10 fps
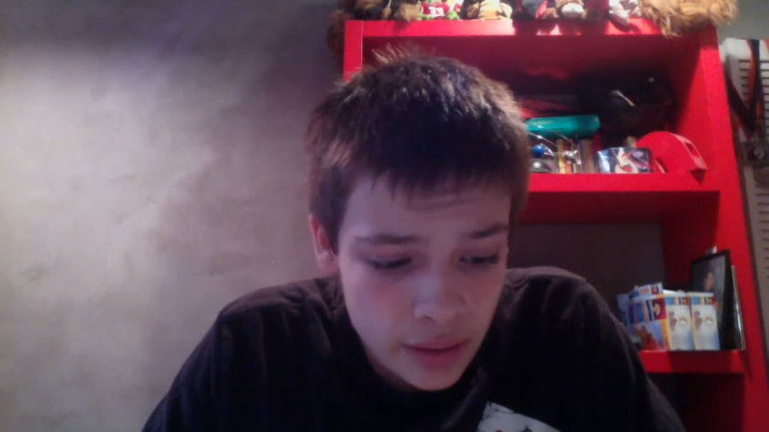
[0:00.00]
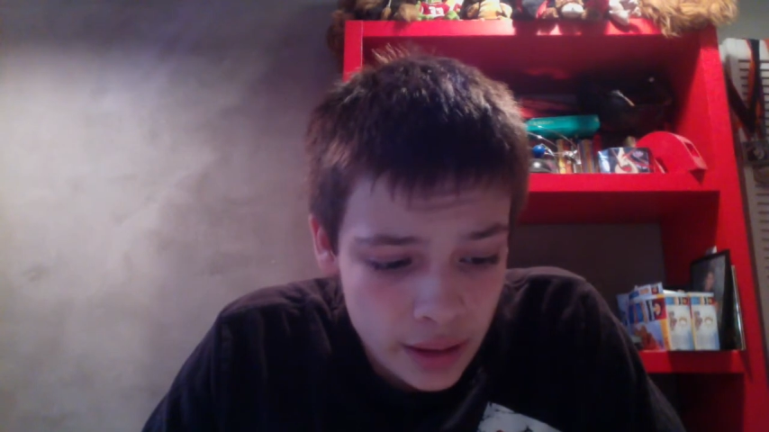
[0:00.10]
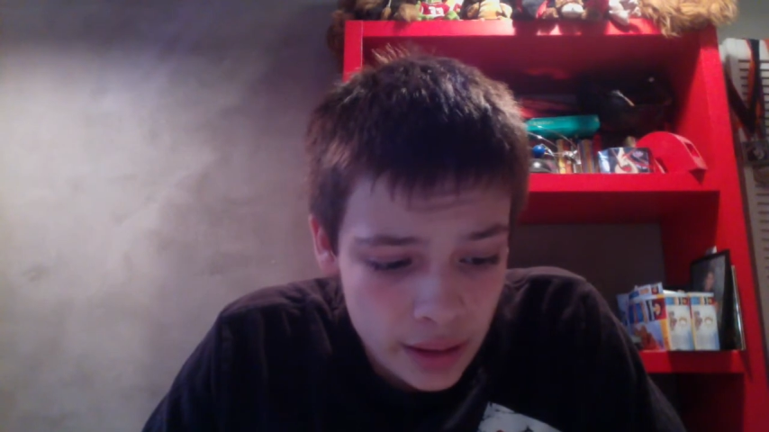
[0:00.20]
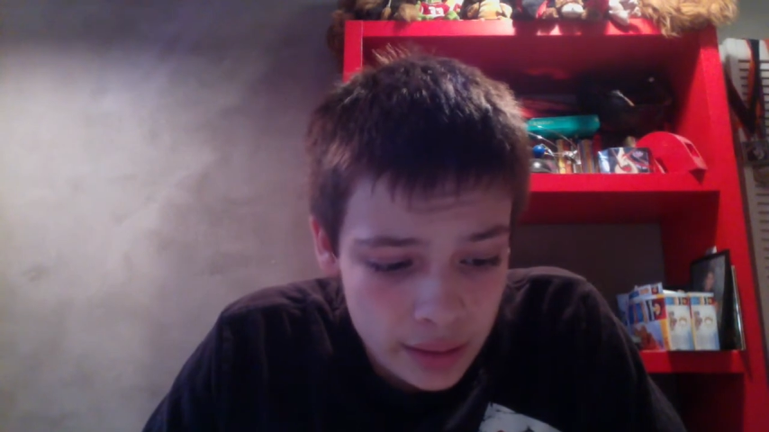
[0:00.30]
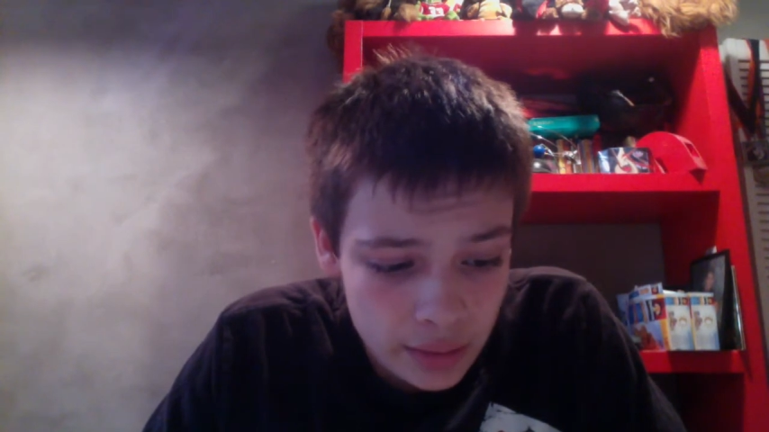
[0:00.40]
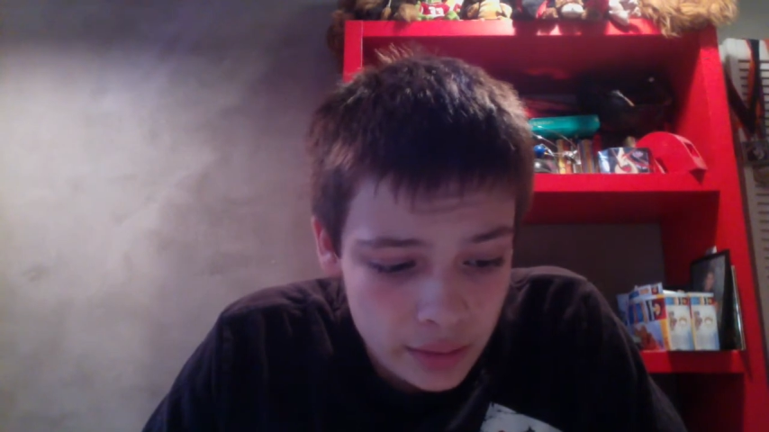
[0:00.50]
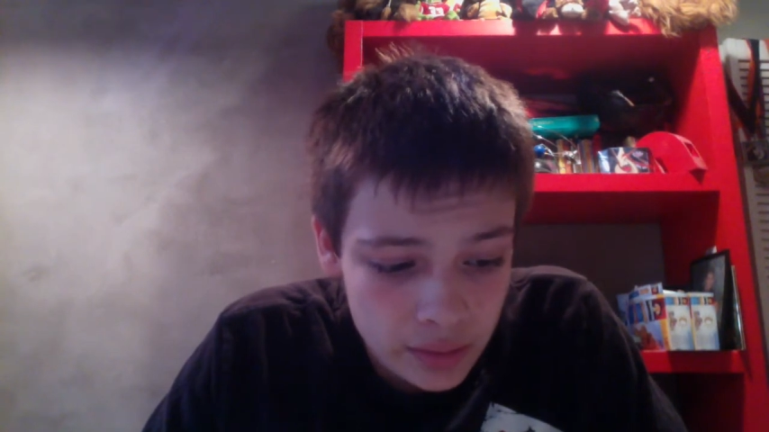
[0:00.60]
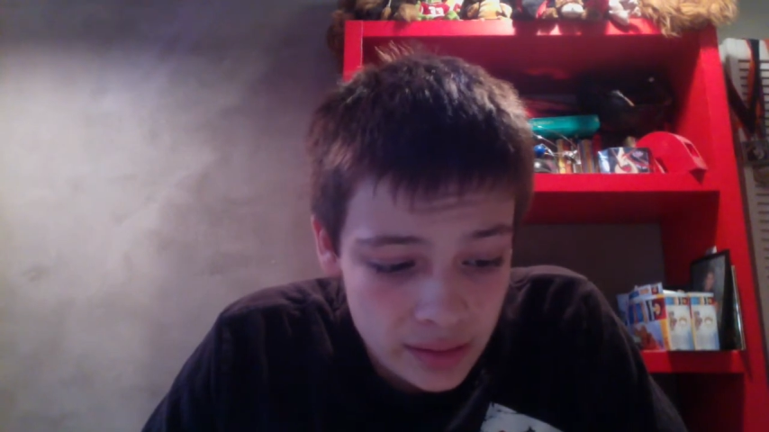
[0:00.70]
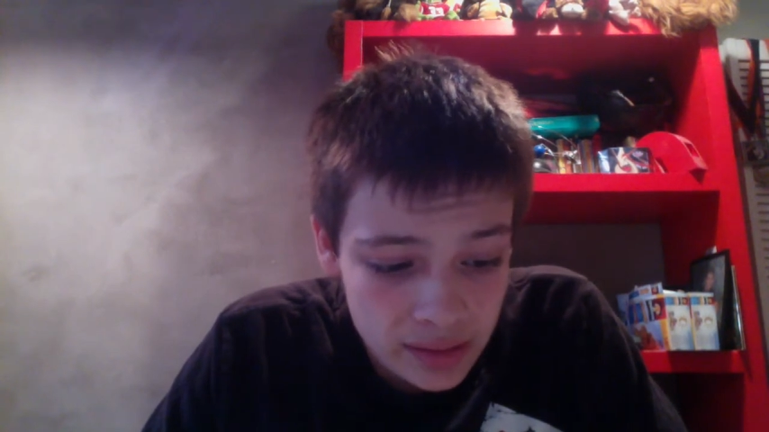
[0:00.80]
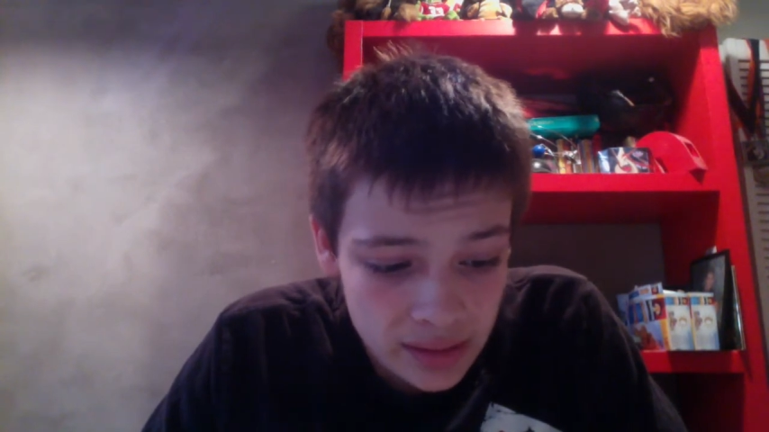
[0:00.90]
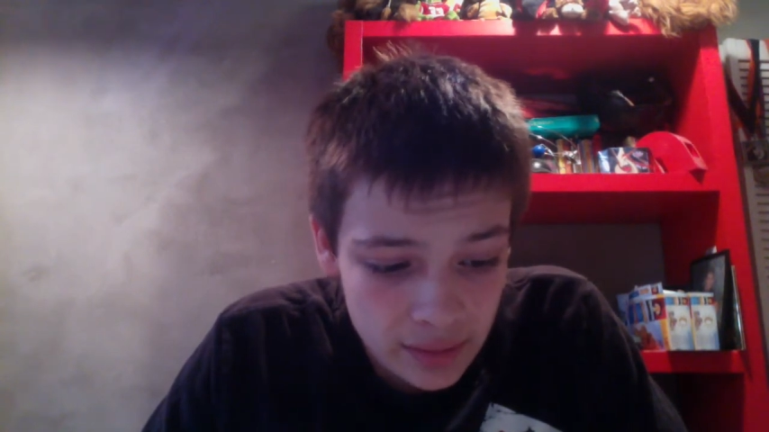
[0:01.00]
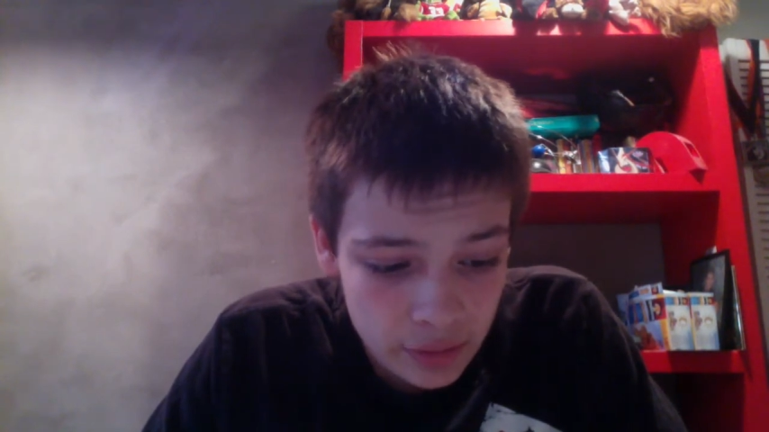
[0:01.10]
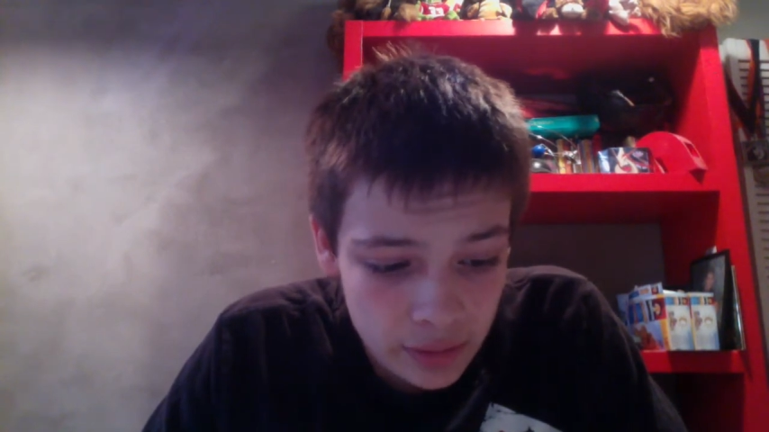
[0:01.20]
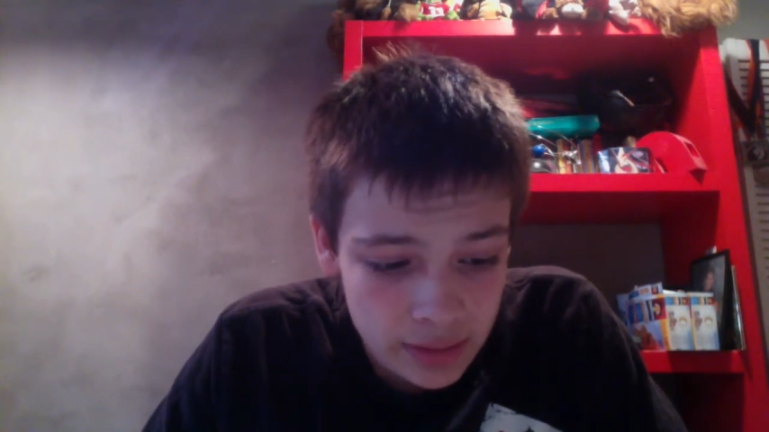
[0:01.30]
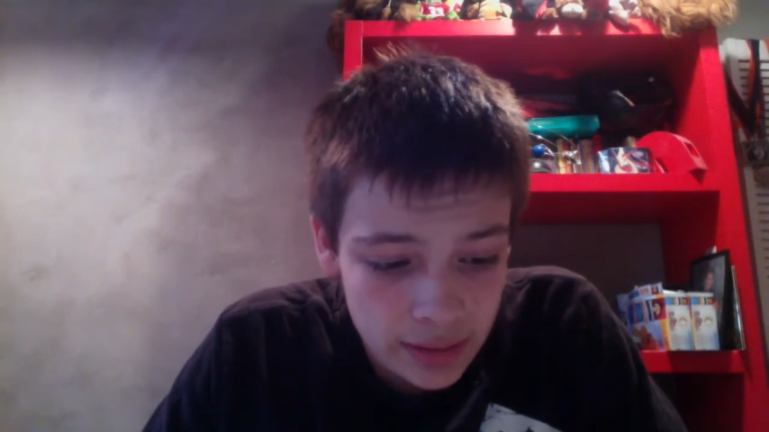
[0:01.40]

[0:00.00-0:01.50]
and the Nexus 7 is